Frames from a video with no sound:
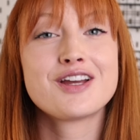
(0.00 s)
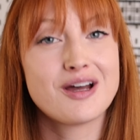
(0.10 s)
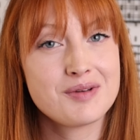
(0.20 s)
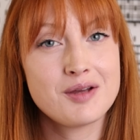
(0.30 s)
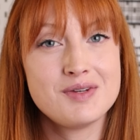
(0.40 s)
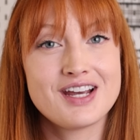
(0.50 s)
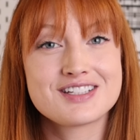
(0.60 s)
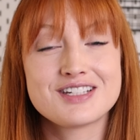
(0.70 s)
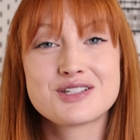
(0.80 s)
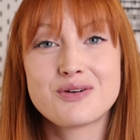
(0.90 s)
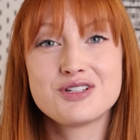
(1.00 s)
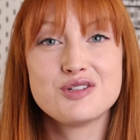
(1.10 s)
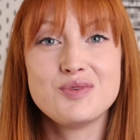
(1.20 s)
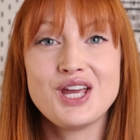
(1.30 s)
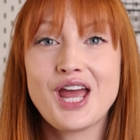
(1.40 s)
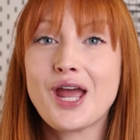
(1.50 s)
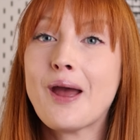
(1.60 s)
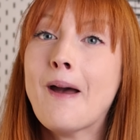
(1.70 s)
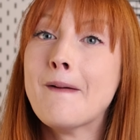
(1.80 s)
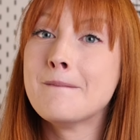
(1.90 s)
Coming up next is going to be
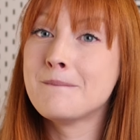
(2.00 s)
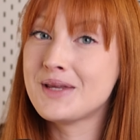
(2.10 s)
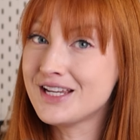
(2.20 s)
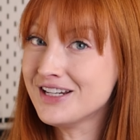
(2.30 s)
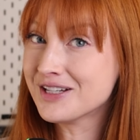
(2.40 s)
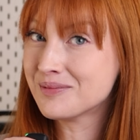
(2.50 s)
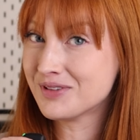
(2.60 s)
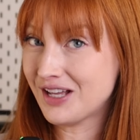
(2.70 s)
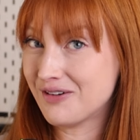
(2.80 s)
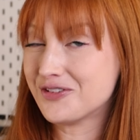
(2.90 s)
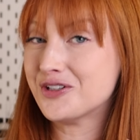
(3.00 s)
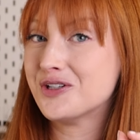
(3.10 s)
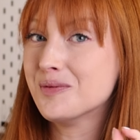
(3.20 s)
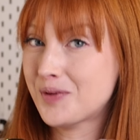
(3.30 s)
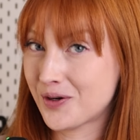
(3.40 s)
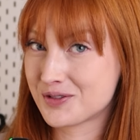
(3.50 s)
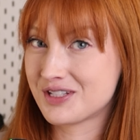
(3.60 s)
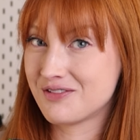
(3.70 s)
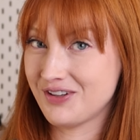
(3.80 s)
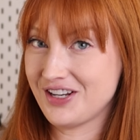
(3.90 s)
a medium level
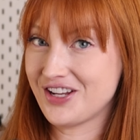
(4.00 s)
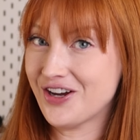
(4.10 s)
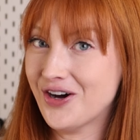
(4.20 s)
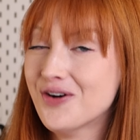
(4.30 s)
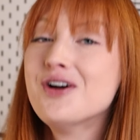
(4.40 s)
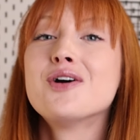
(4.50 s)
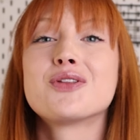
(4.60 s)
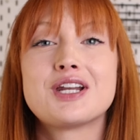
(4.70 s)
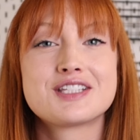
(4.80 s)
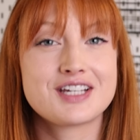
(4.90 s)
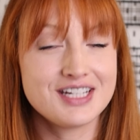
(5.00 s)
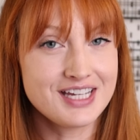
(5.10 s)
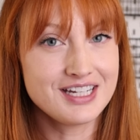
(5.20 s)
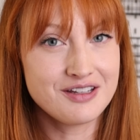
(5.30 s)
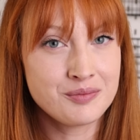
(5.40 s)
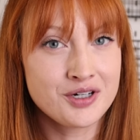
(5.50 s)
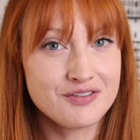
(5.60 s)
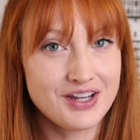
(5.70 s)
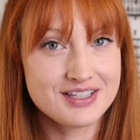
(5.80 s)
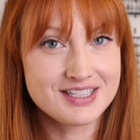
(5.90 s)
posing video that is gonna get a little more
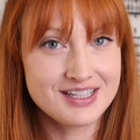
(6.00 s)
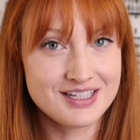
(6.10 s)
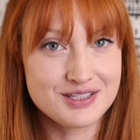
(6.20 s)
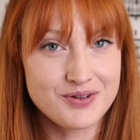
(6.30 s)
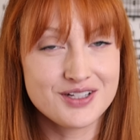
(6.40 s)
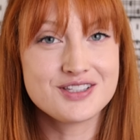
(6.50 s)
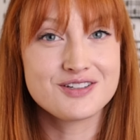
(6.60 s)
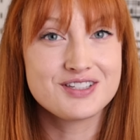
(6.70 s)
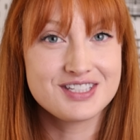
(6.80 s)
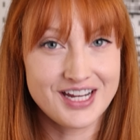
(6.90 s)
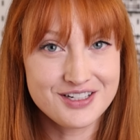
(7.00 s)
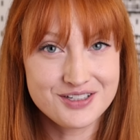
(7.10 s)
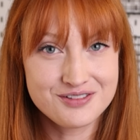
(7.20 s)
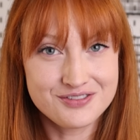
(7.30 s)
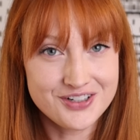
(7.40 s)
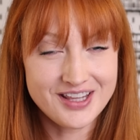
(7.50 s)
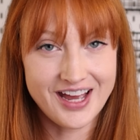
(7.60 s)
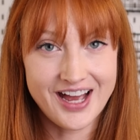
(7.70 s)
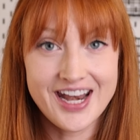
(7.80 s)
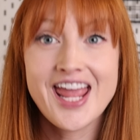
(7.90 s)
advanced than this one, so stay tuned for
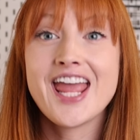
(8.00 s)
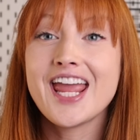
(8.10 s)
that.